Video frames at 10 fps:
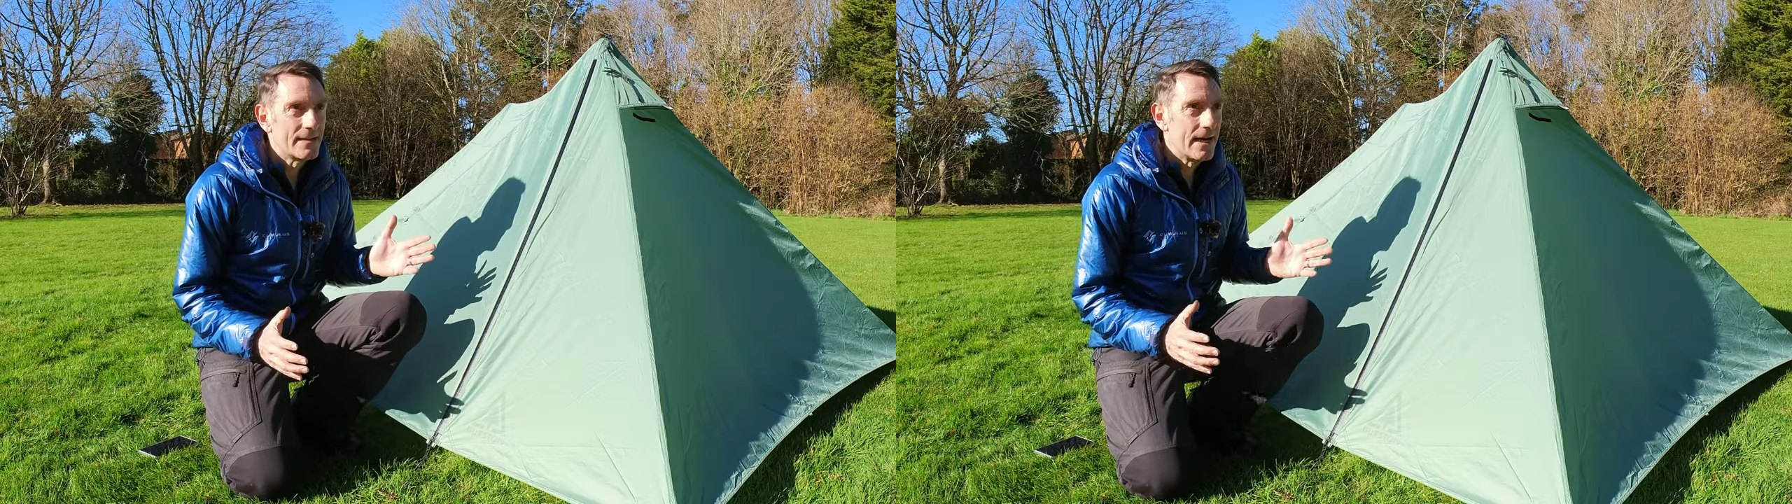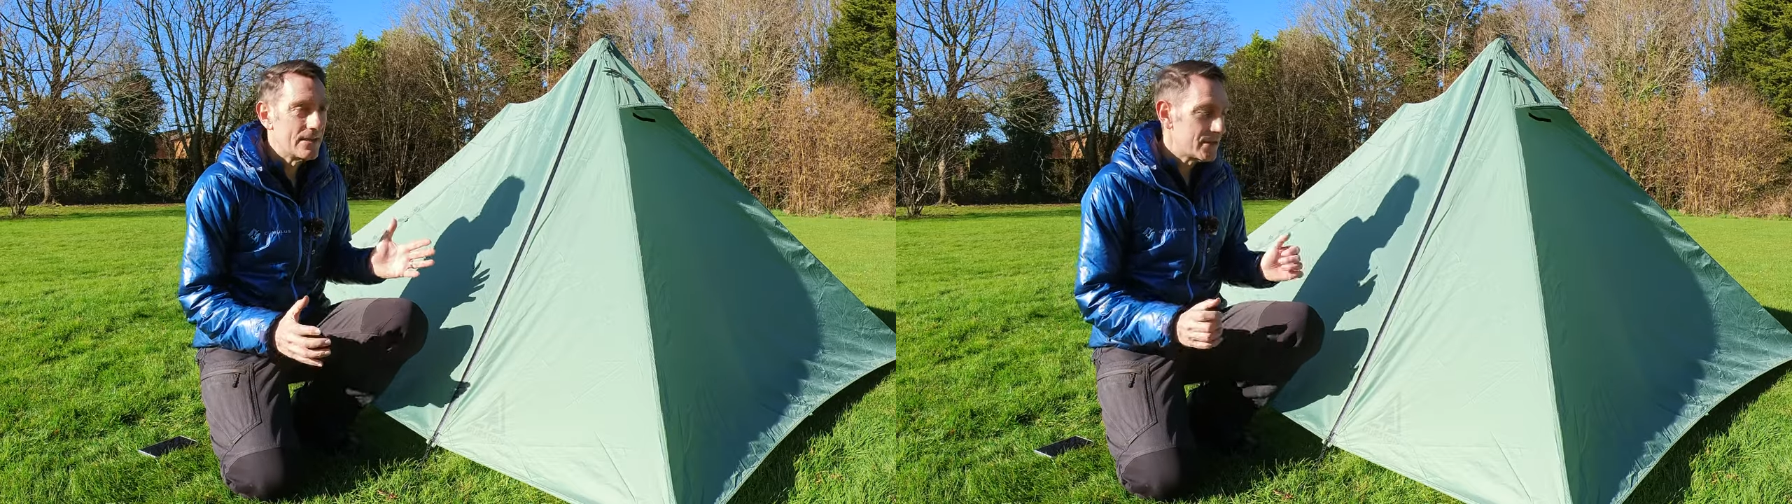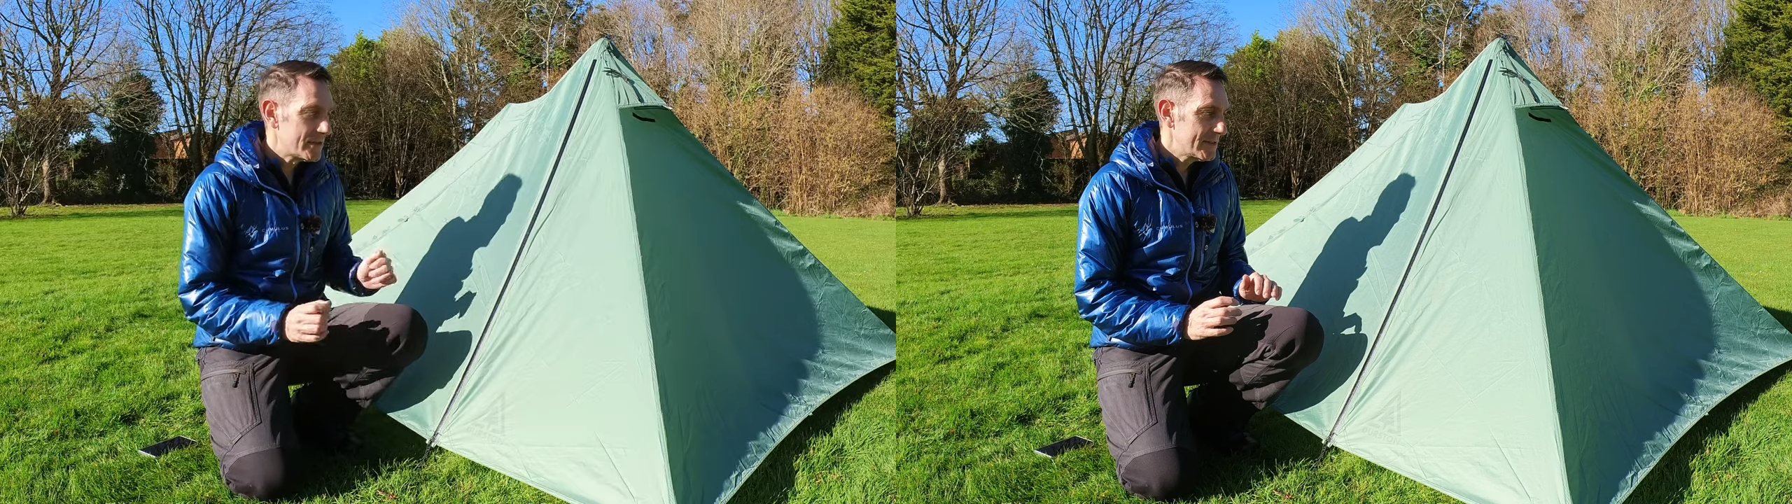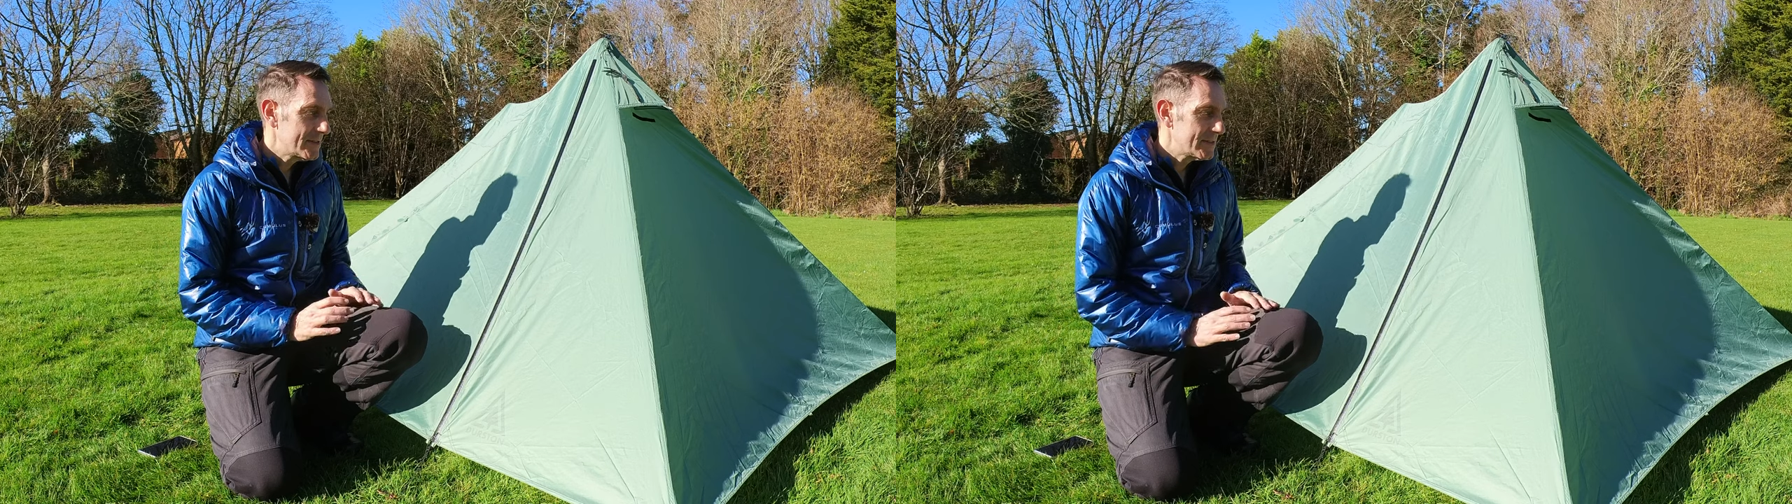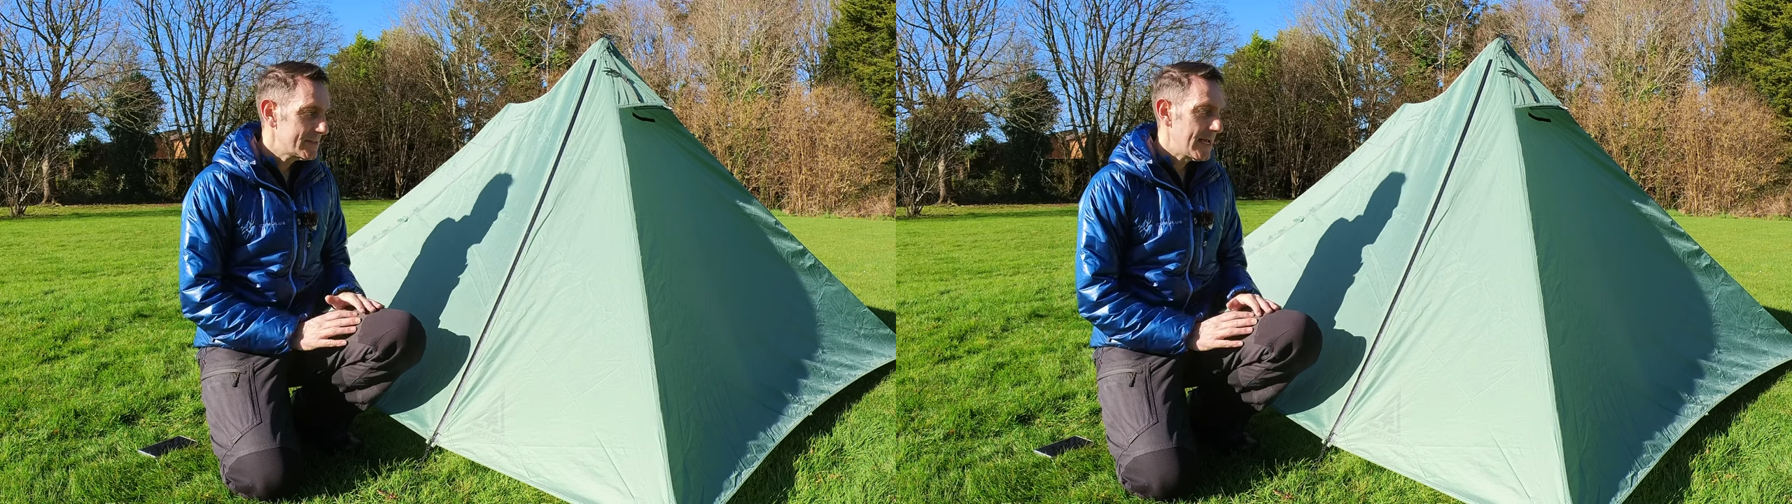to Dan Durston,
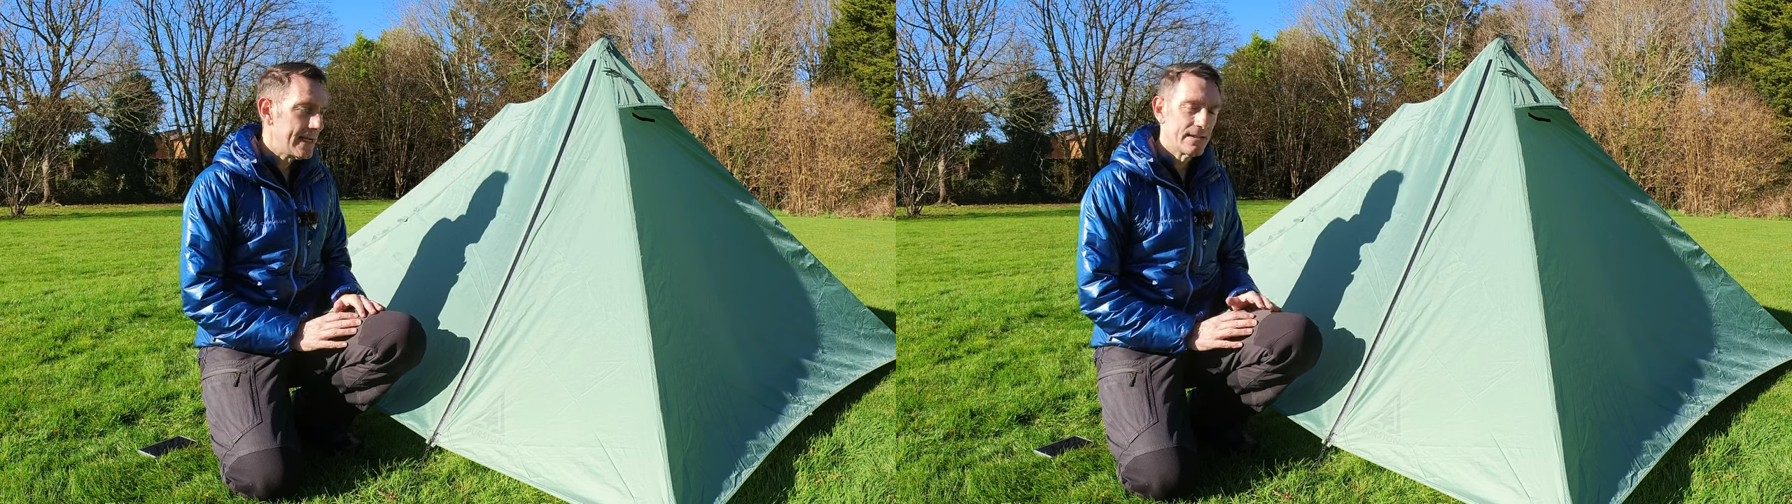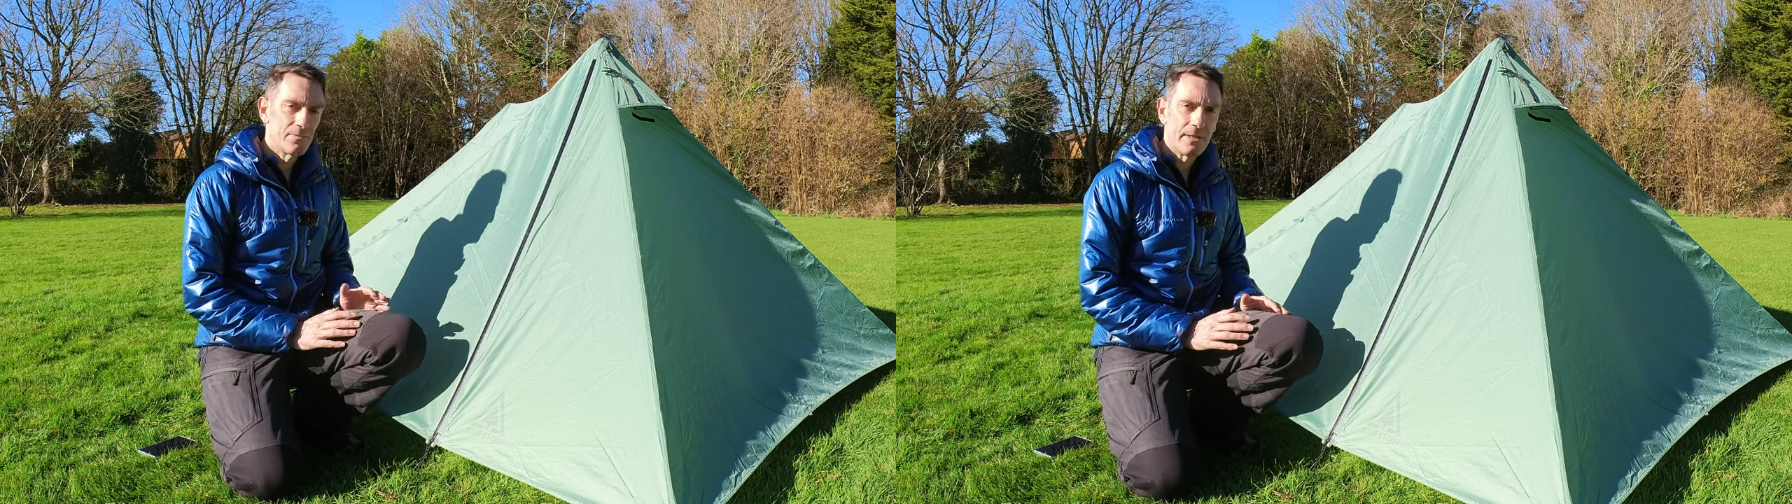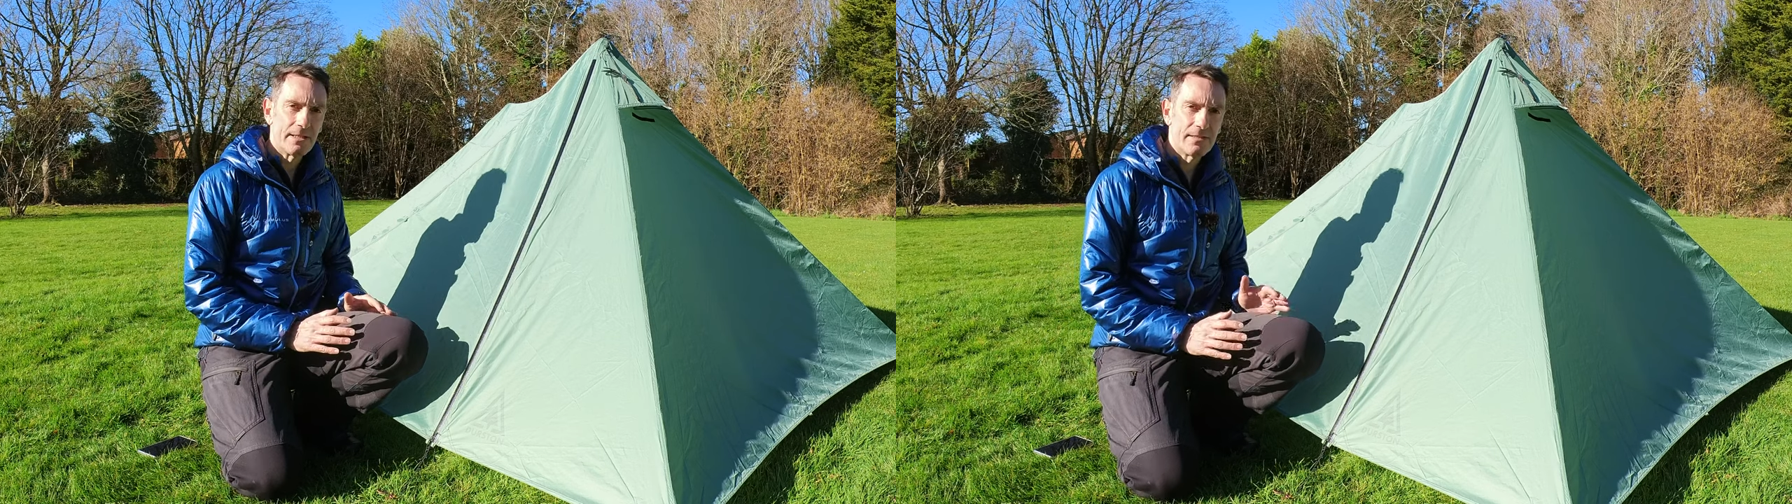this tent has been